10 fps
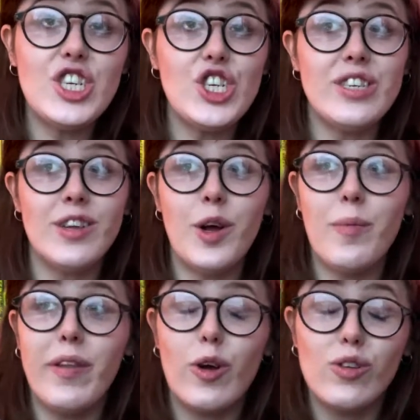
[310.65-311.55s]
She doesn't know
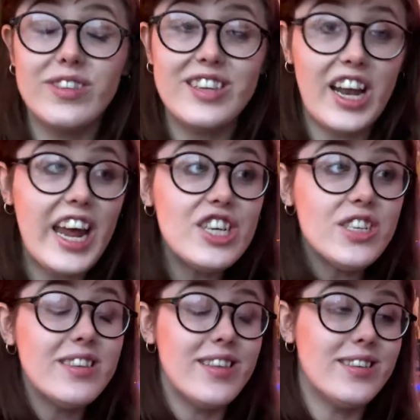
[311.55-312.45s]
about the
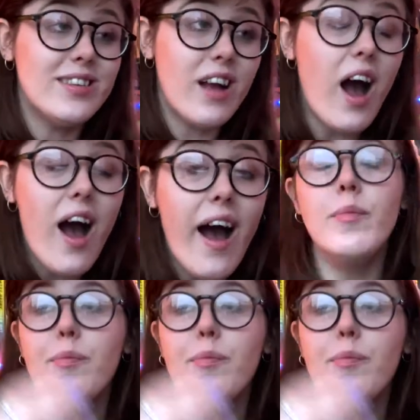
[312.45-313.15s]
constellations in the sky,